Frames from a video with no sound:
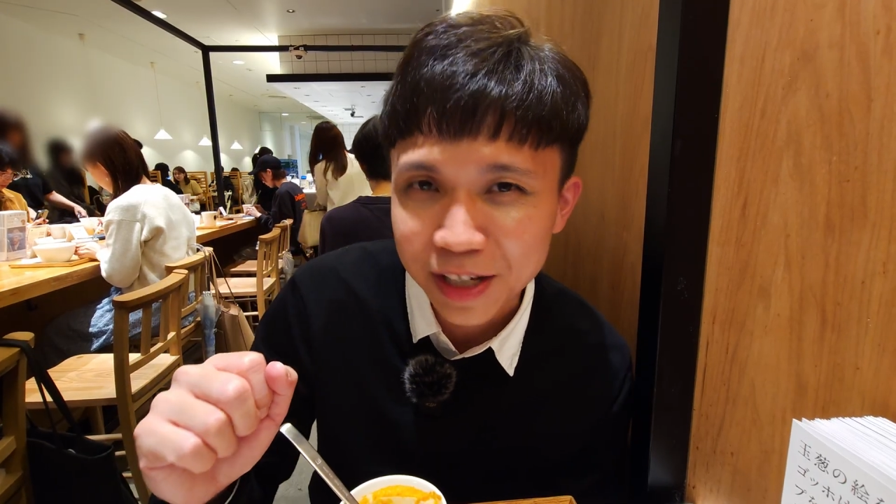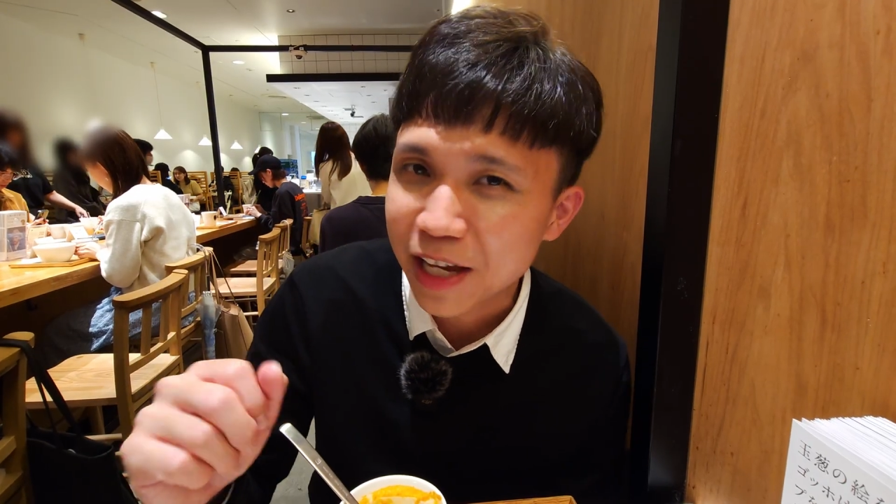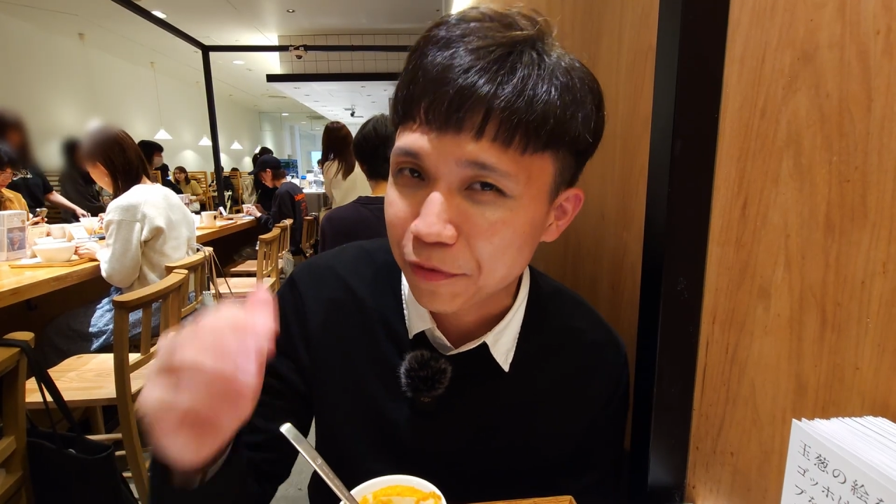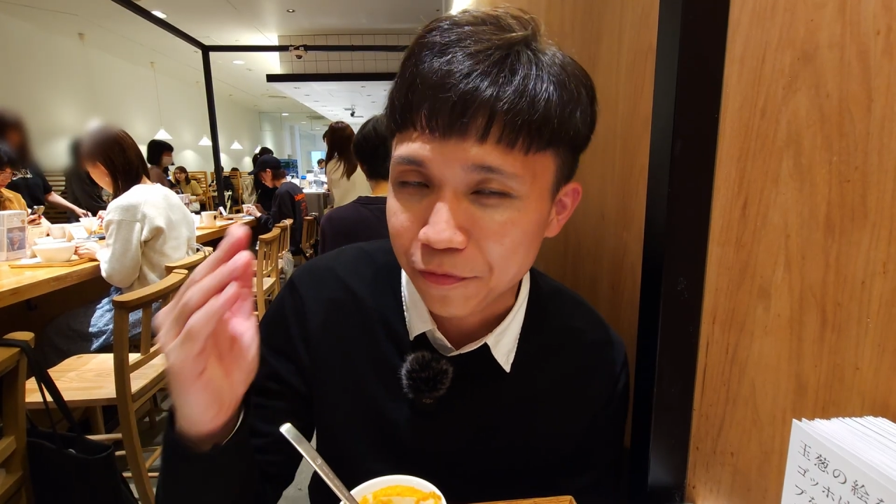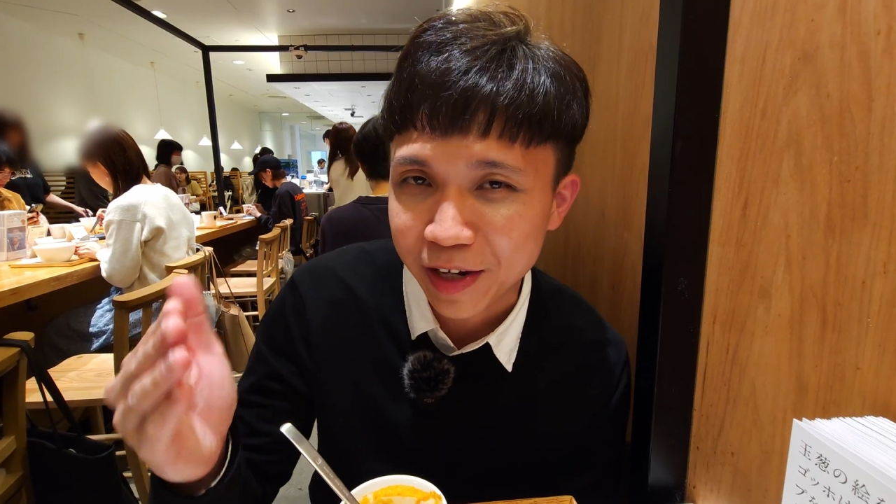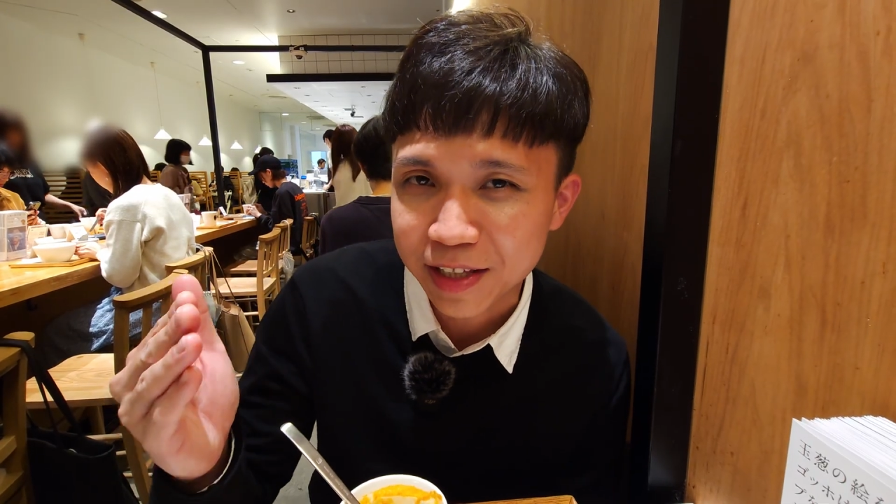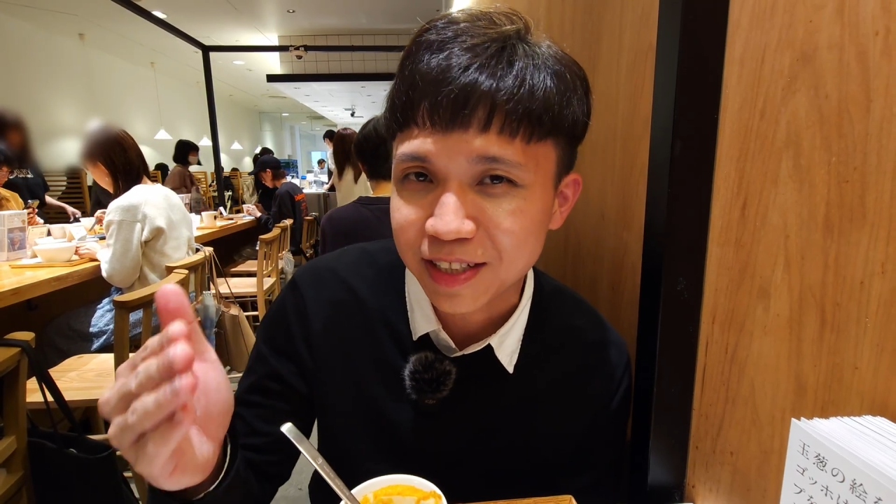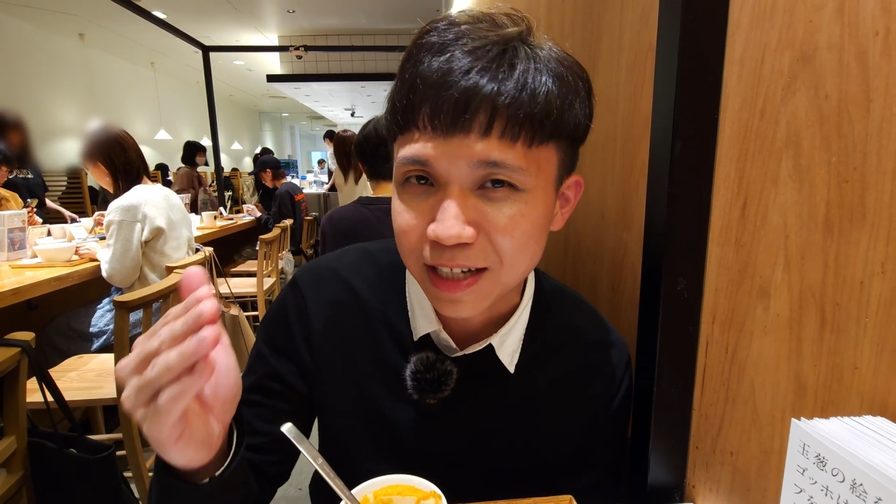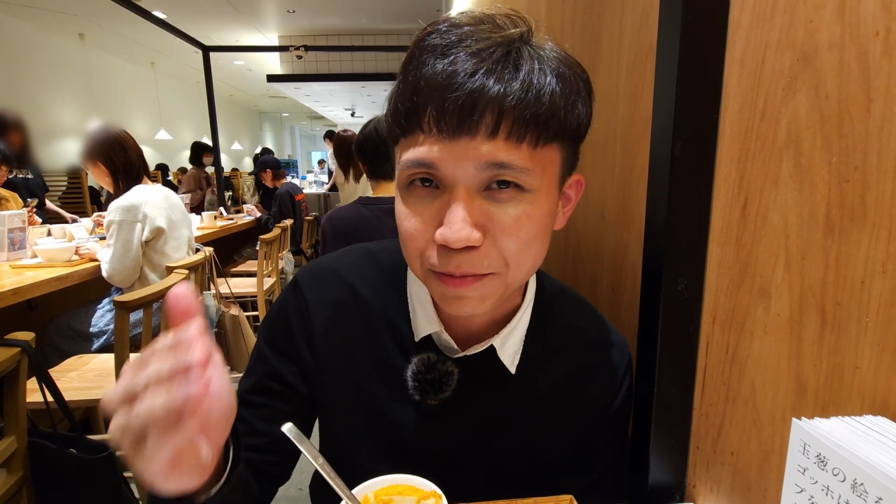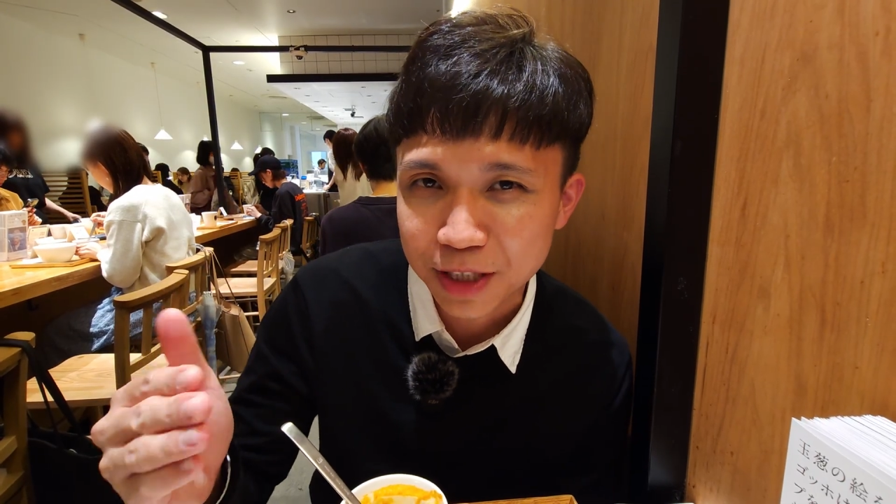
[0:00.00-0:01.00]
If you find
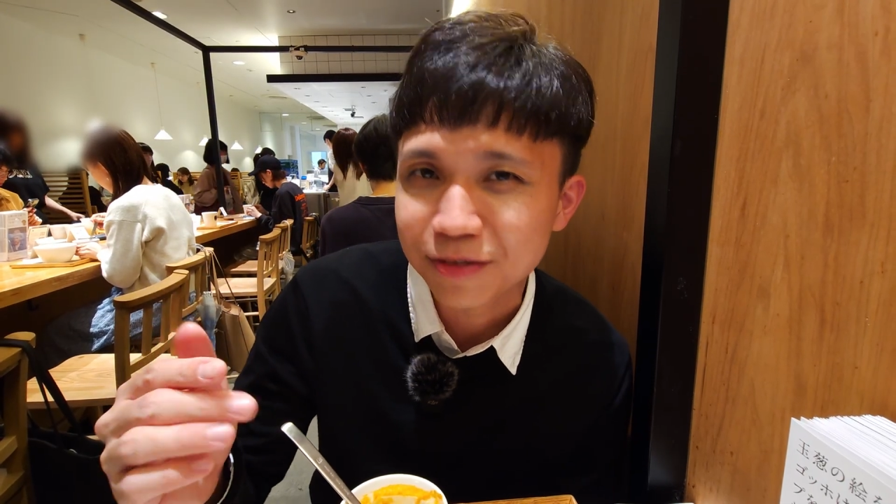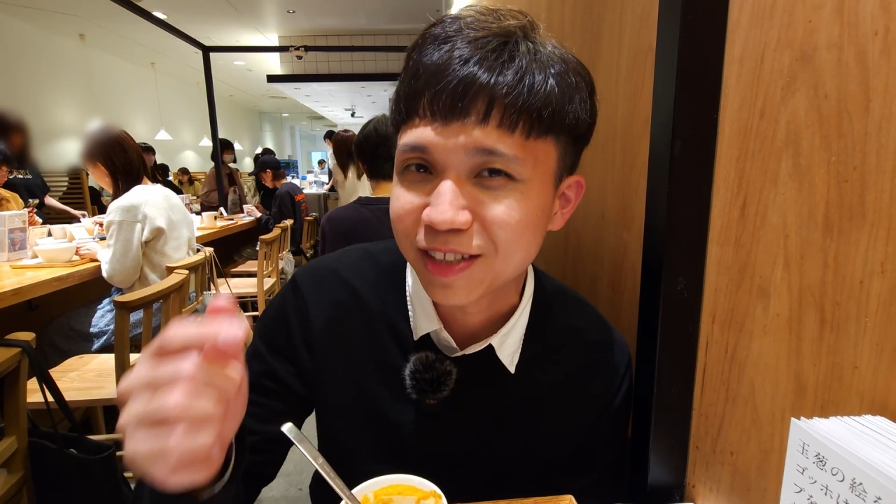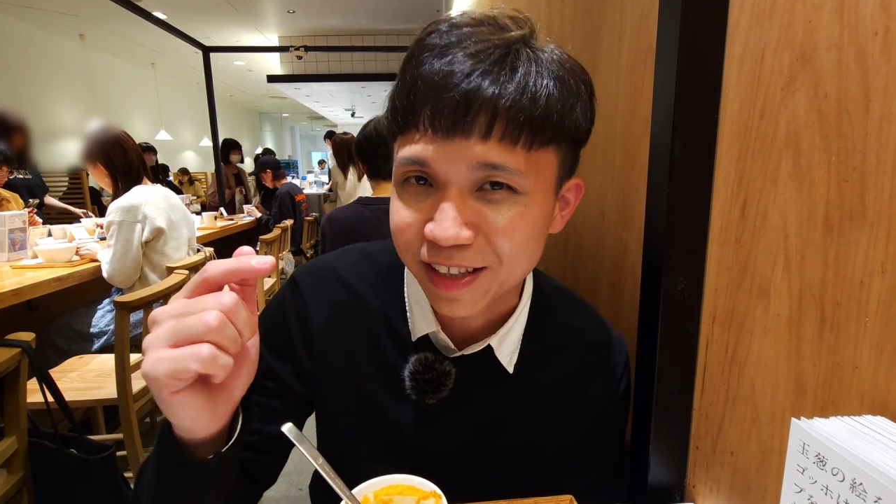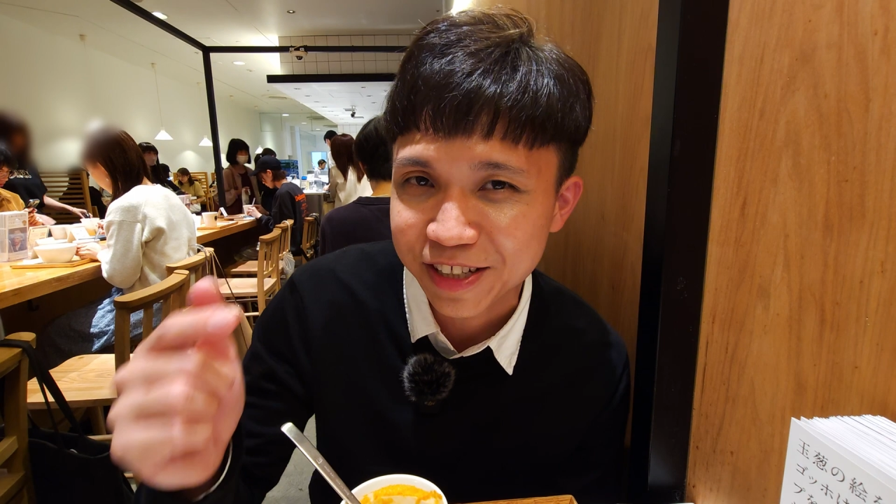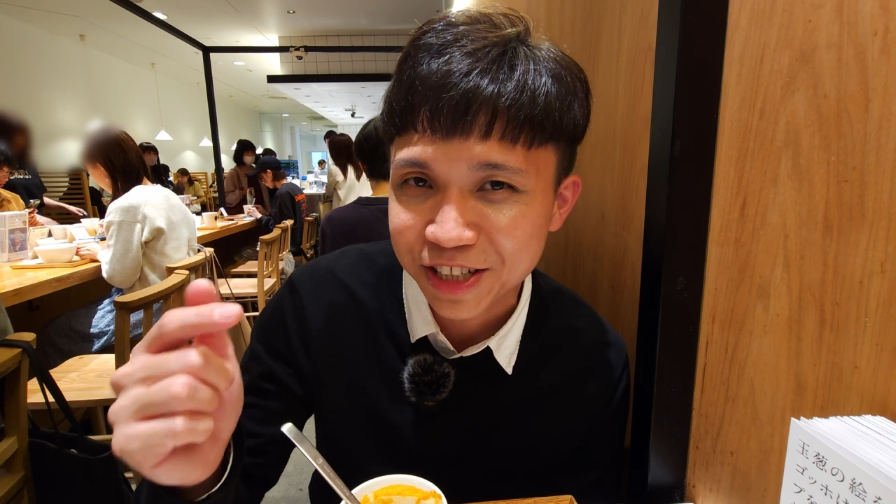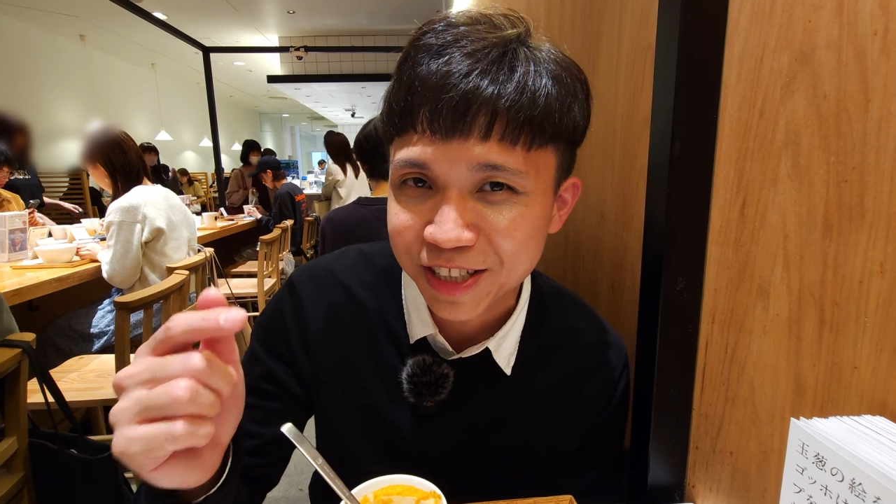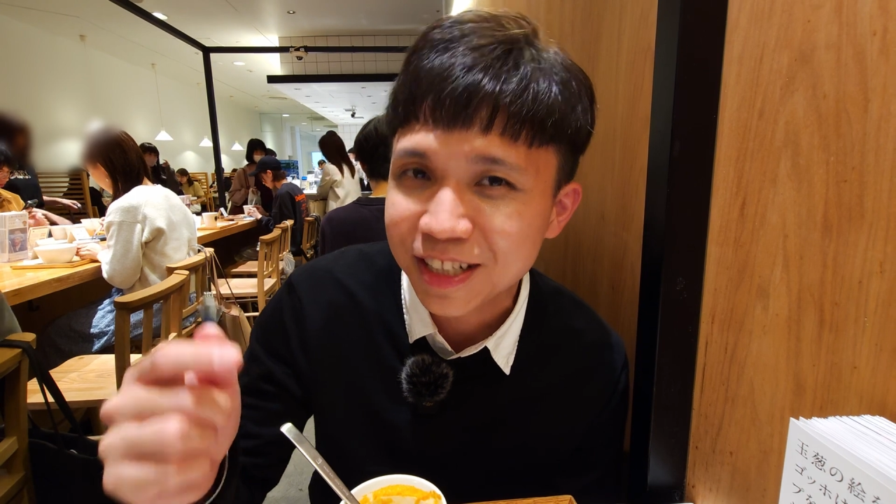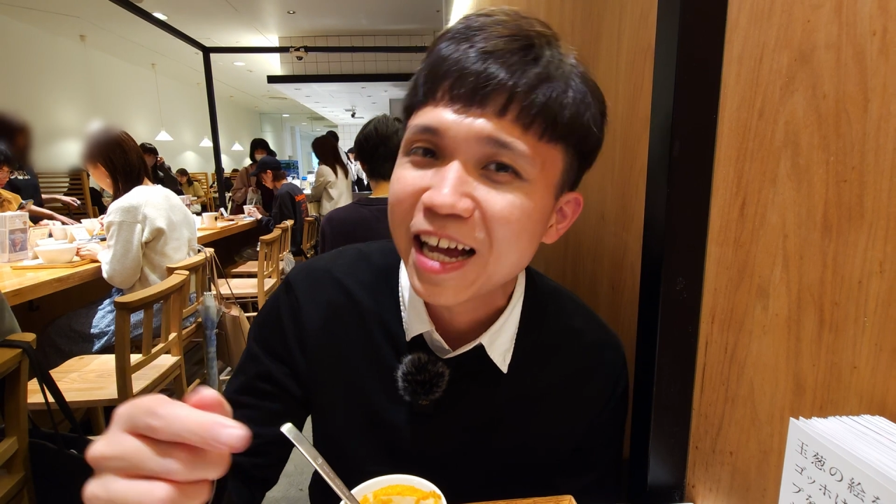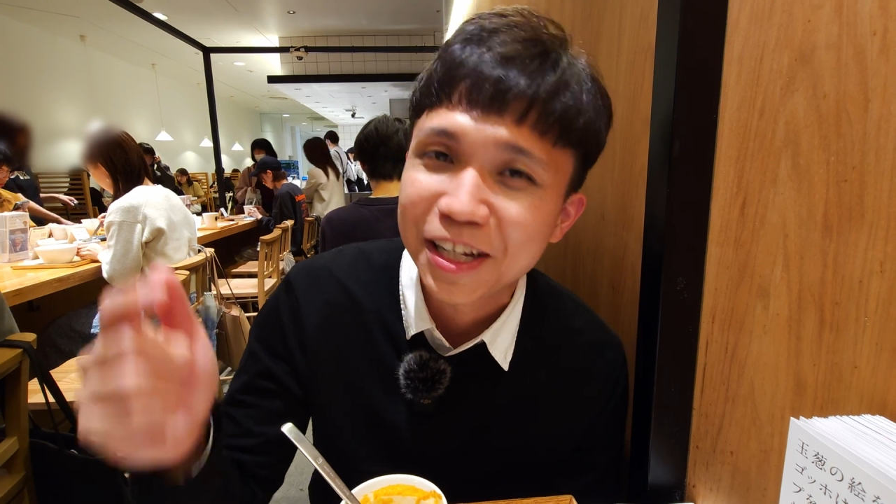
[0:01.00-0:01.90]
this episode delicious,